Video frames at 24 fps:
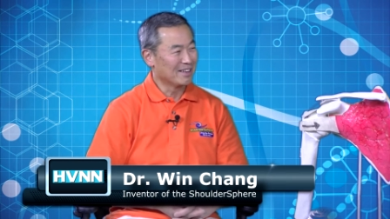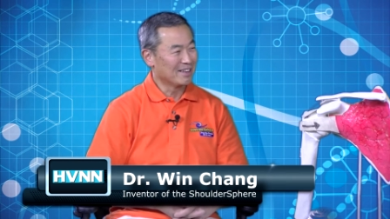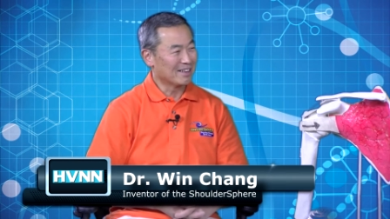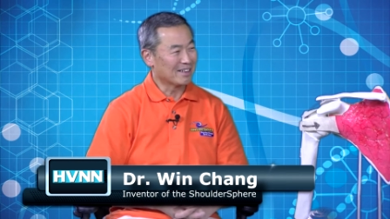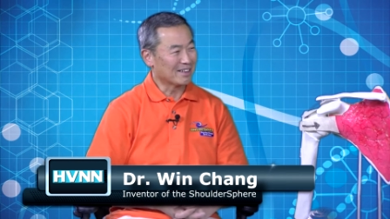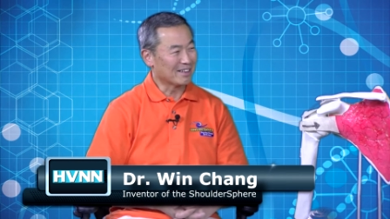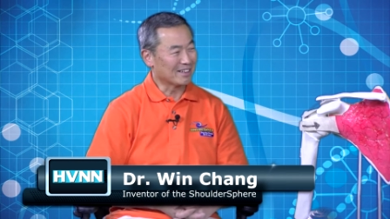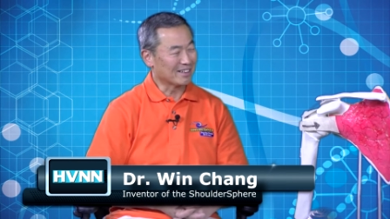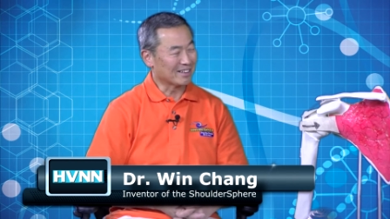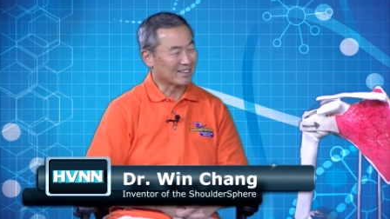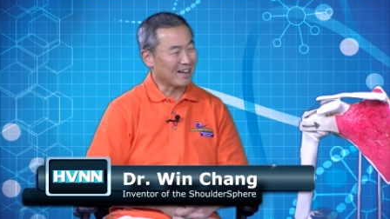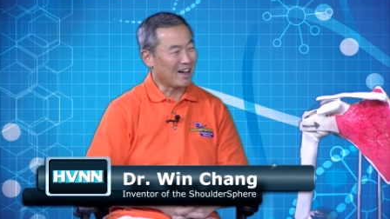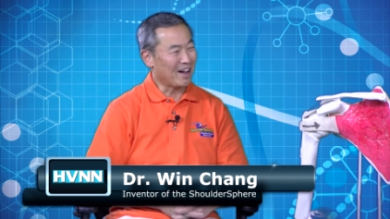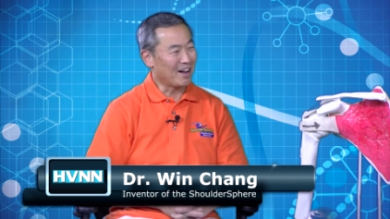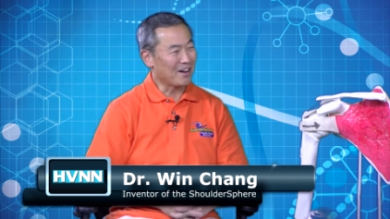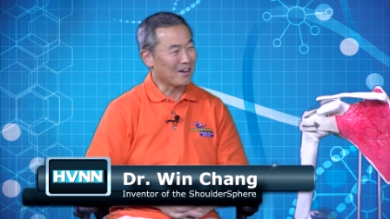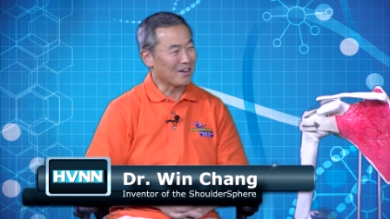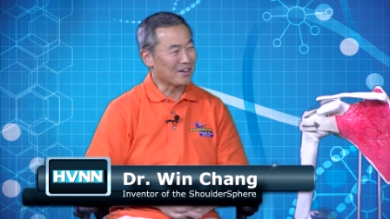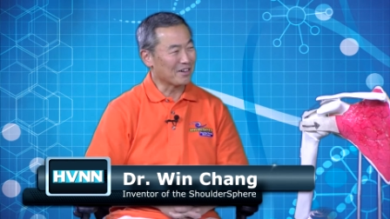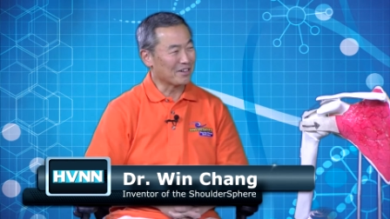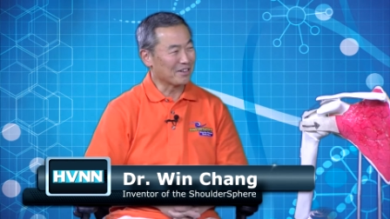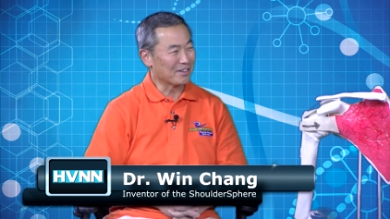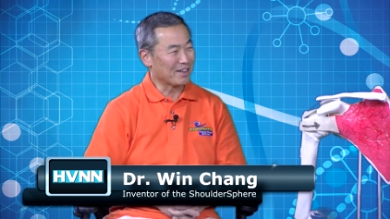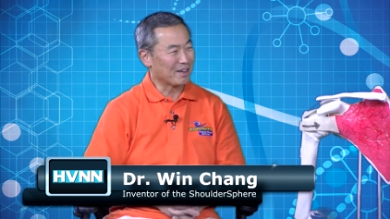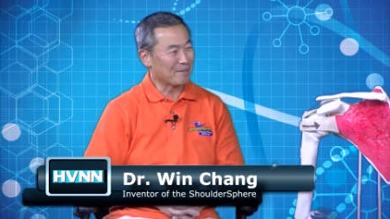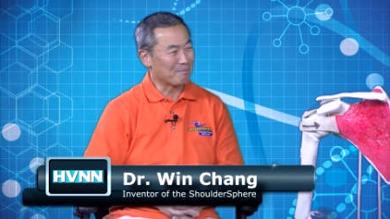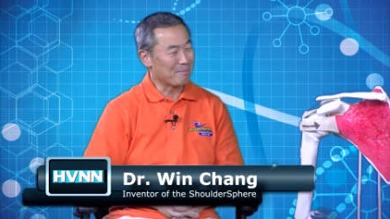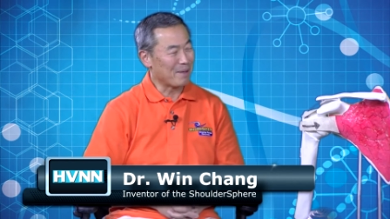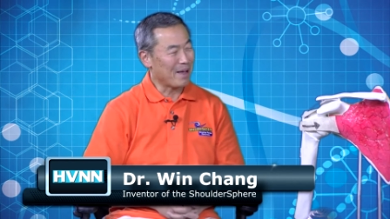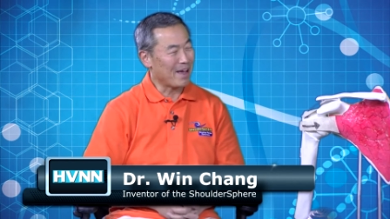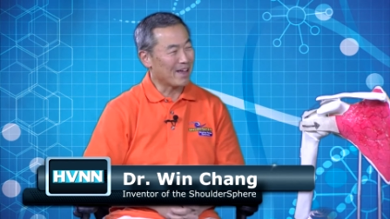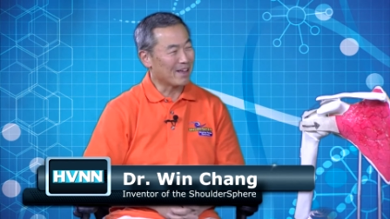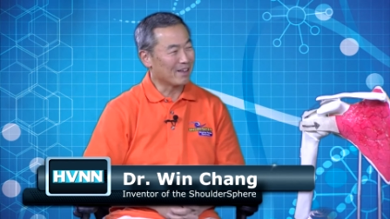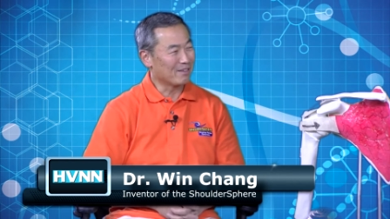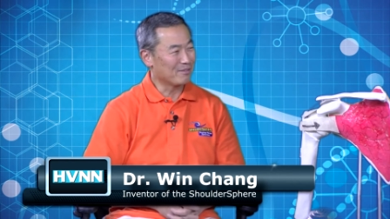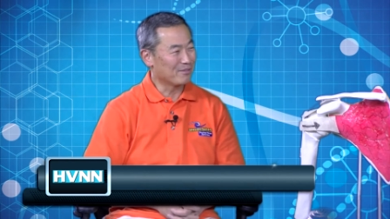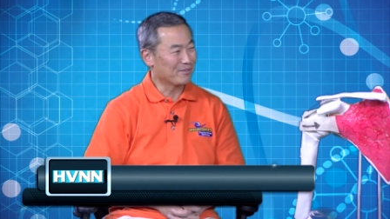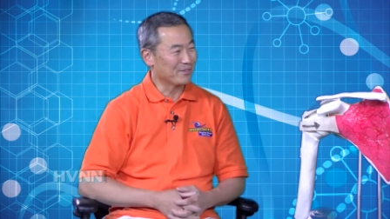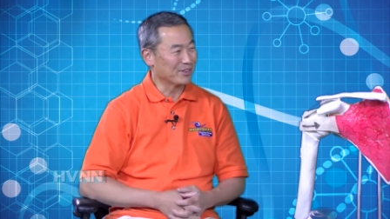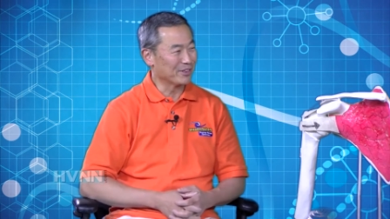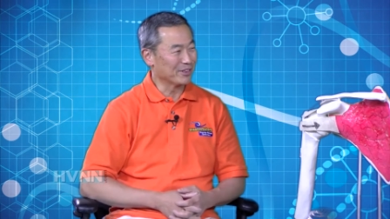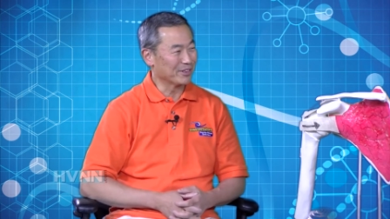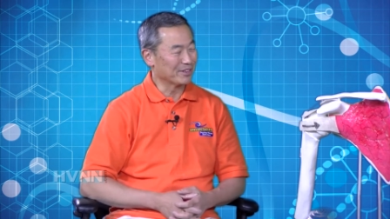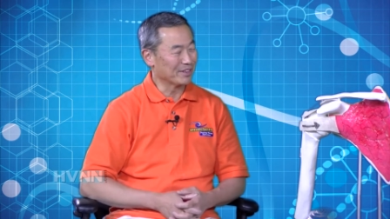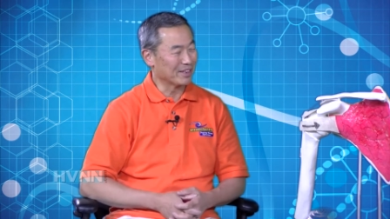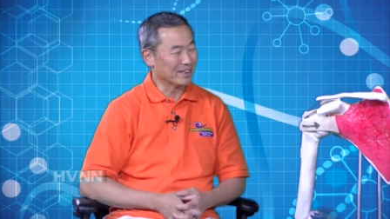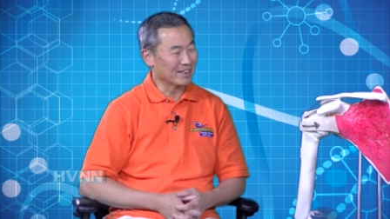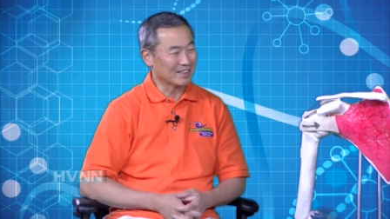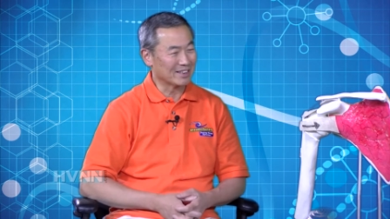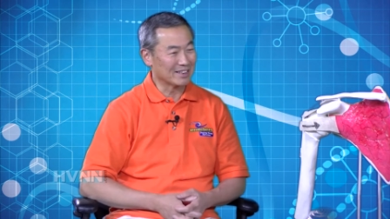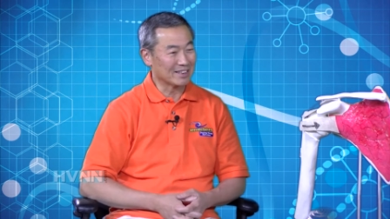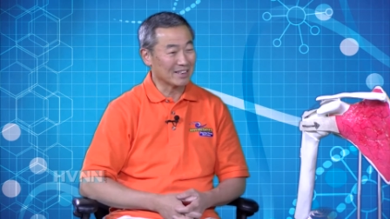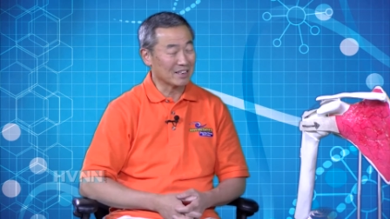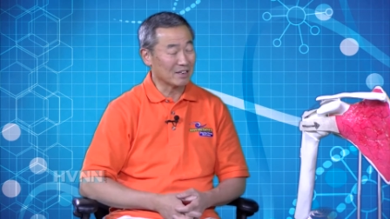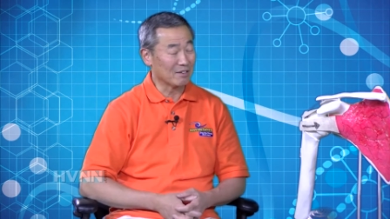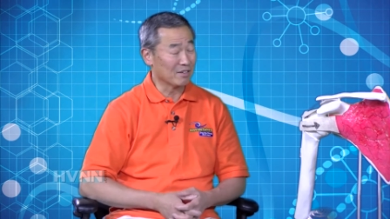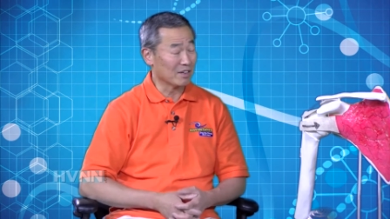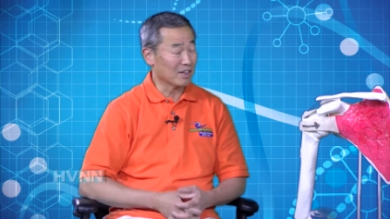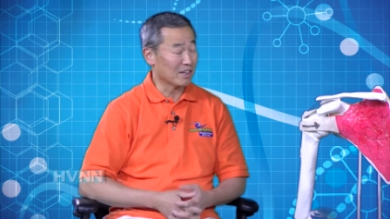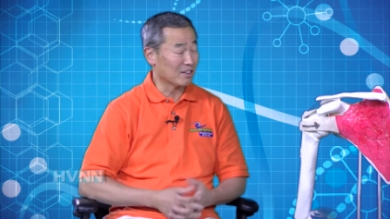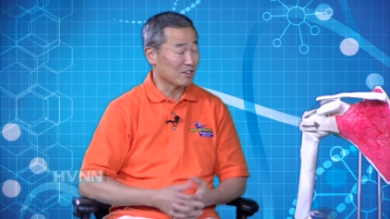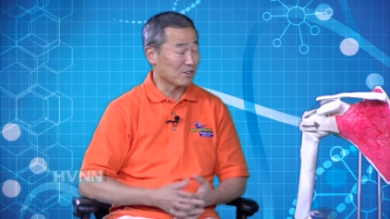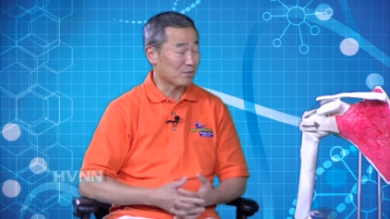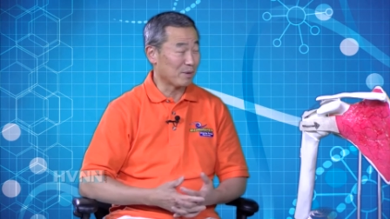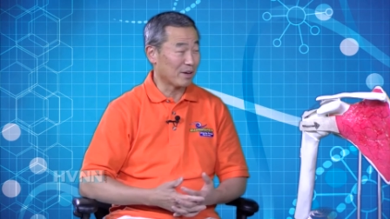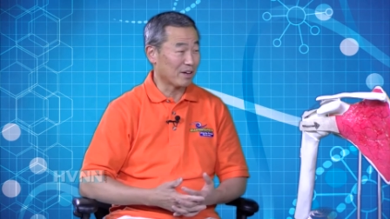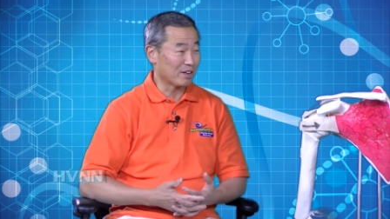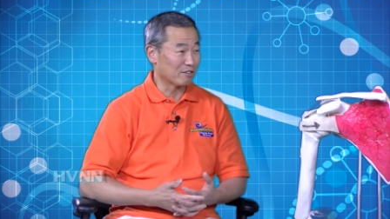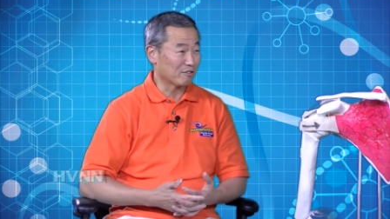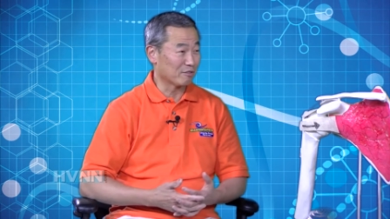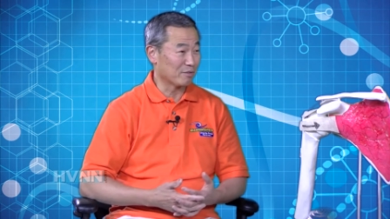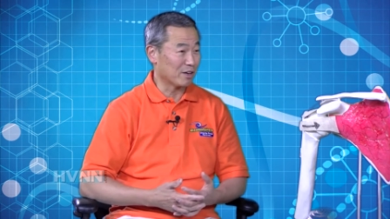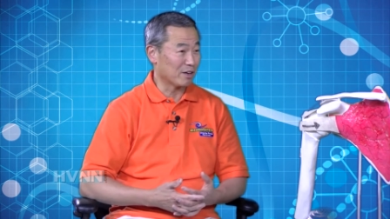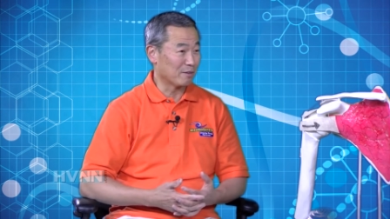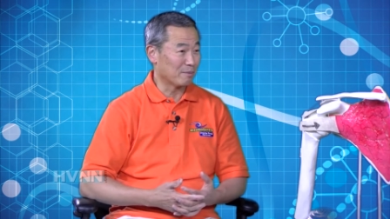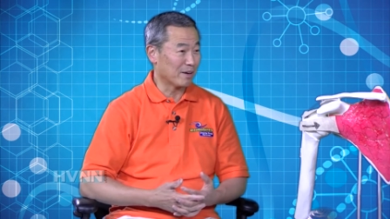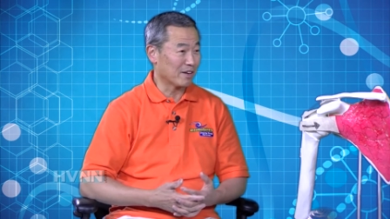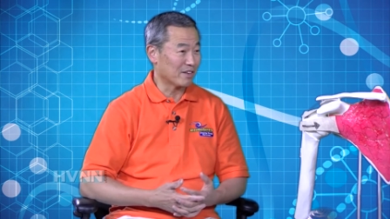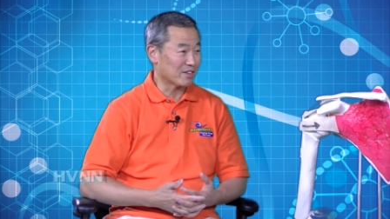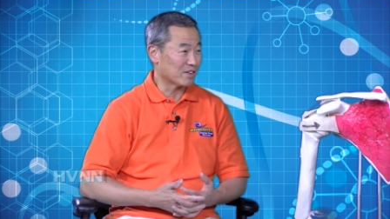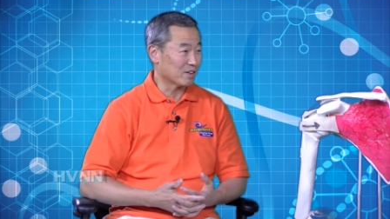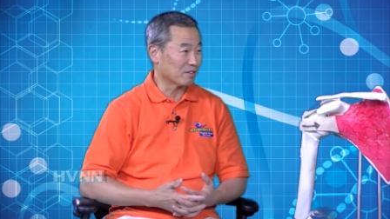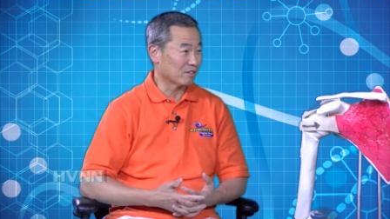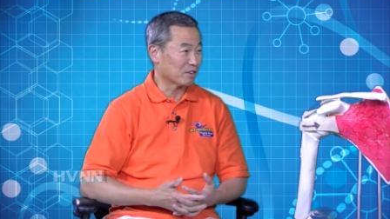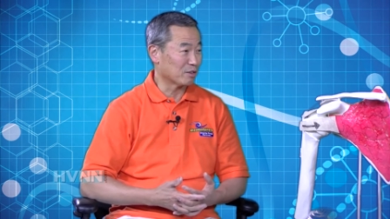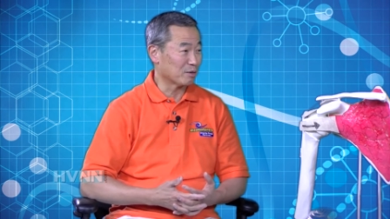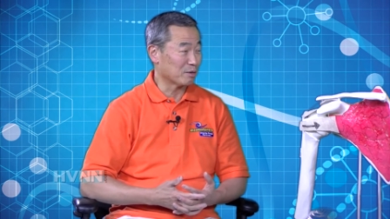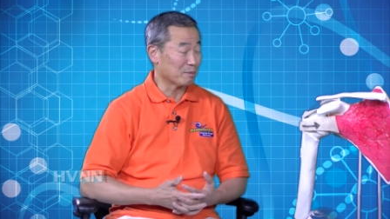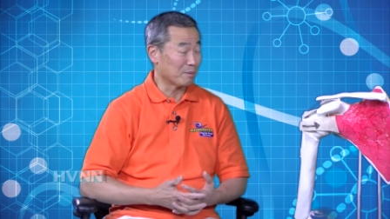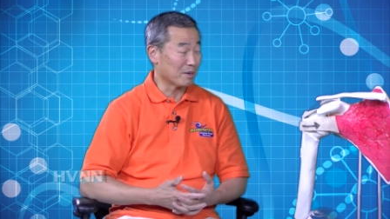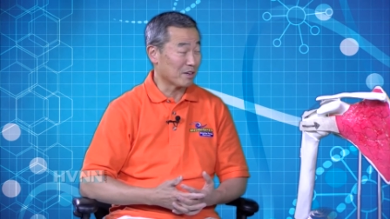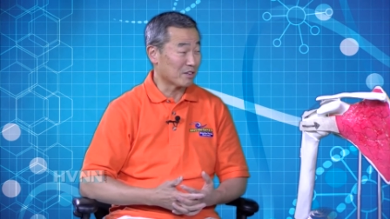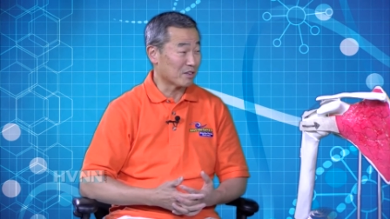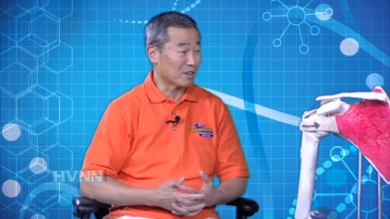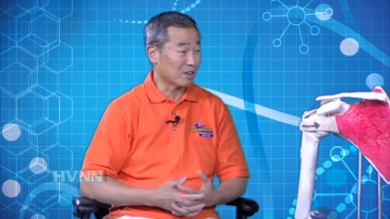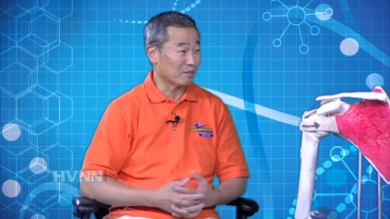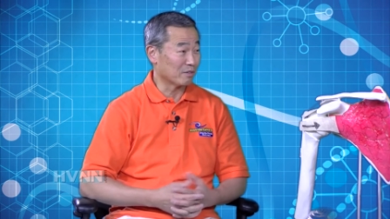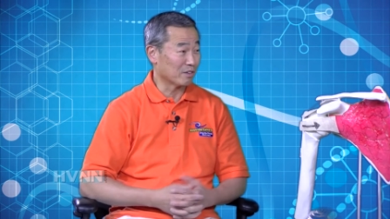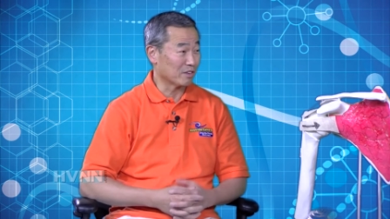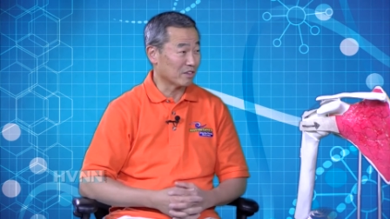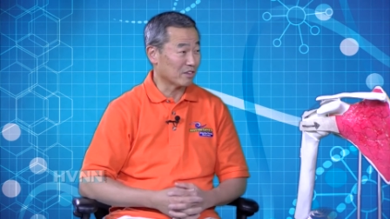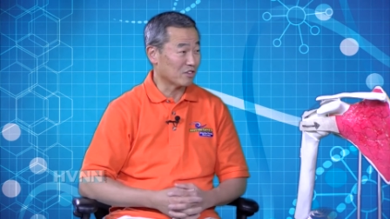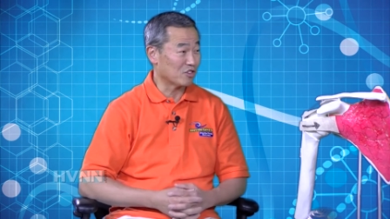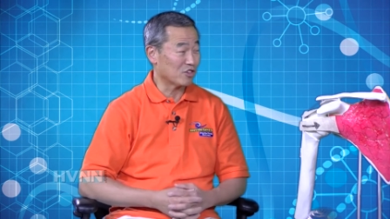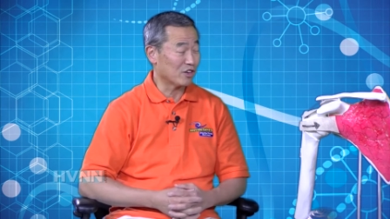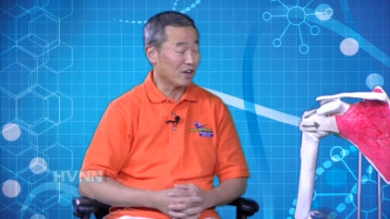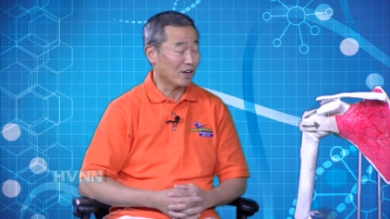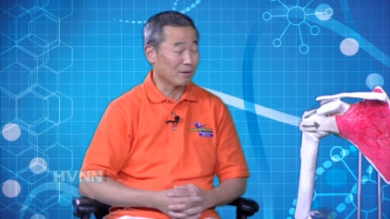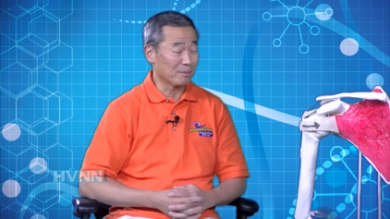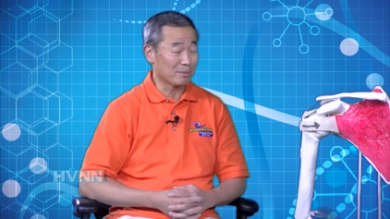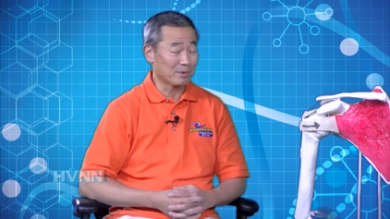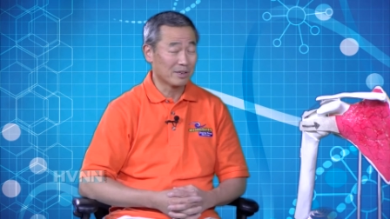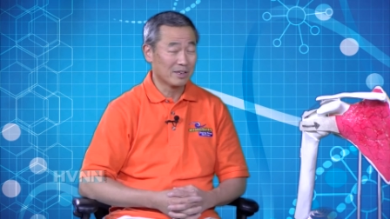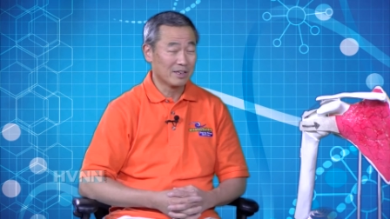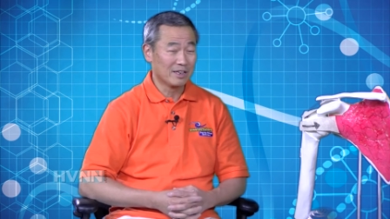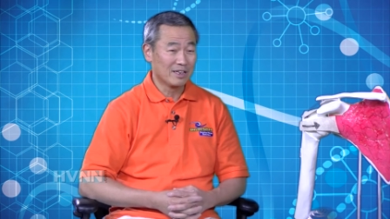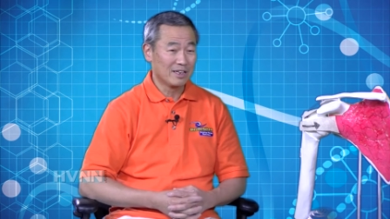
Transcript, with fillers: uh, tired and painful, and in spite of myself keeping myself in shape.